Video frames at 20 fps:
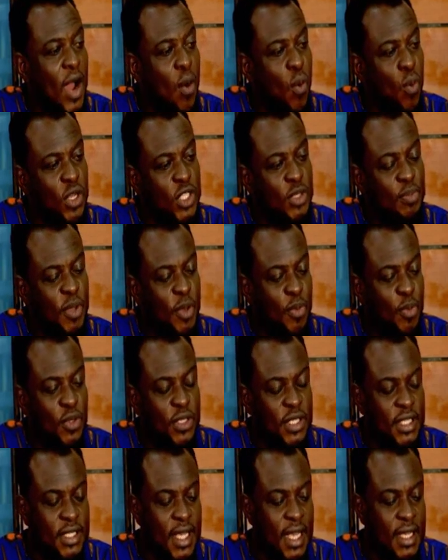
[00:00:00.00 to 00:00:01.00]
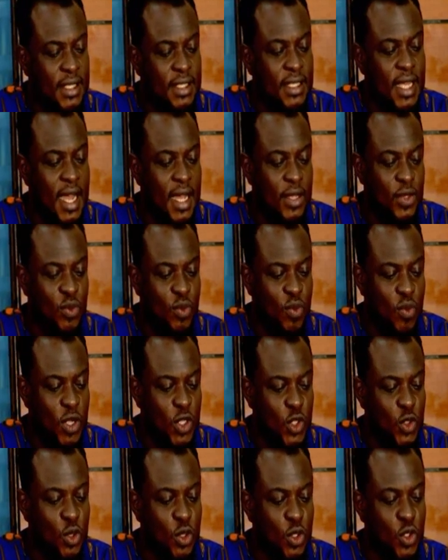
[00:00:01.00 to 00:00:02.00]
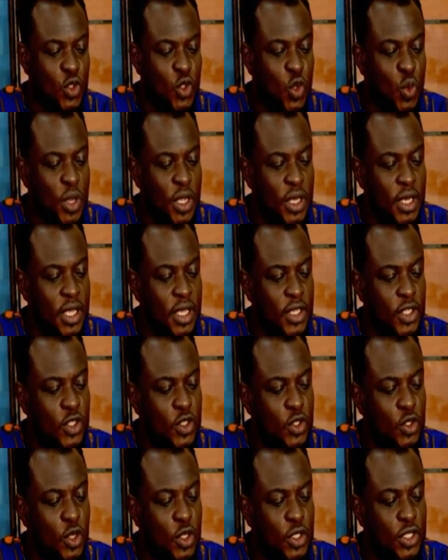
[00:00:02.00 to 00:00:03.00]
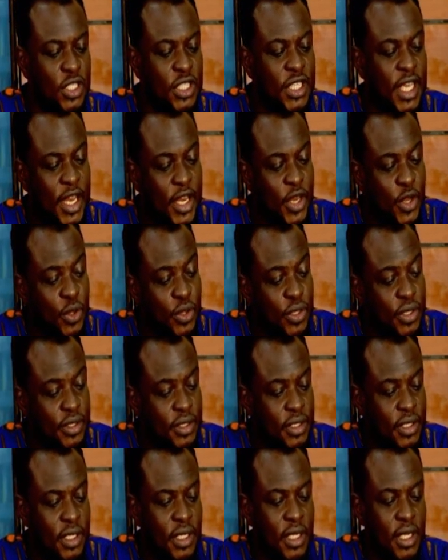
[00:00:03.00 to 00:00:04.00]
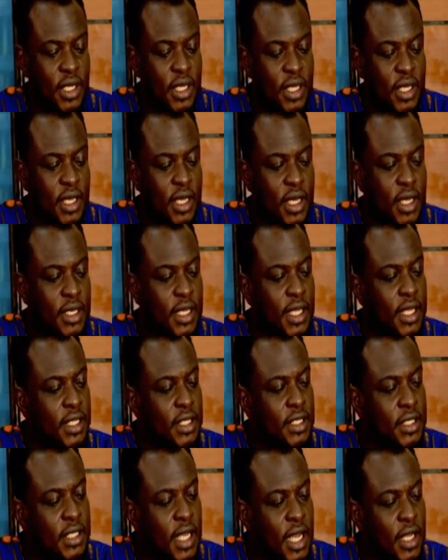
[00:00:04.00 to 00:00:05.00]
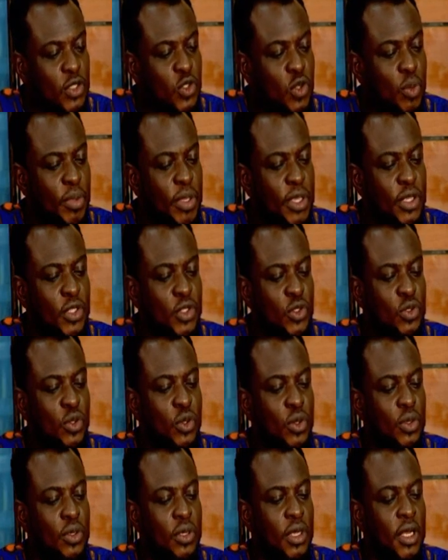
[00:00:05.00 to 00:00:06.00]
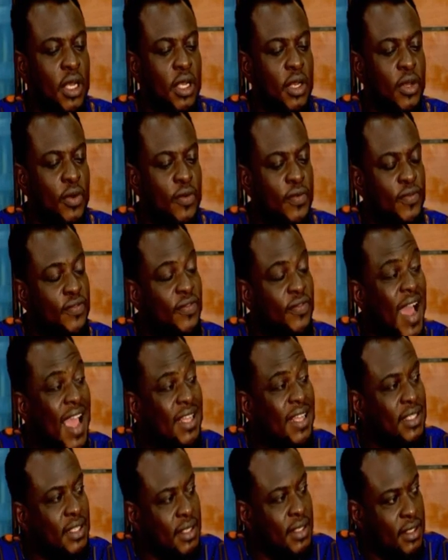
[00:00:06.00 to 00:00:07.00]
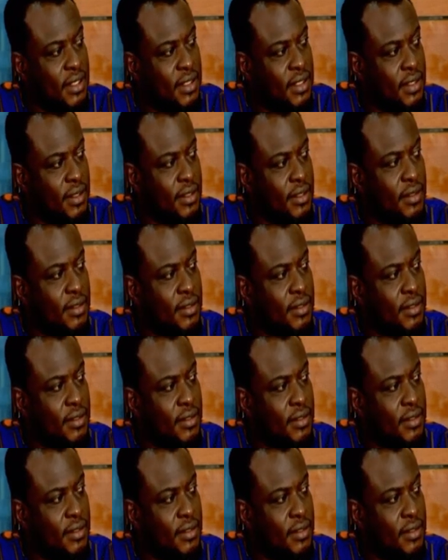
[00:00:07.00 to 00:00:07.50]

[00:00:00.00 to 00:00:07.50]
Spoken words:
And once people sense that what you're doing is not genuine, they intend to begin to, you know, fight it.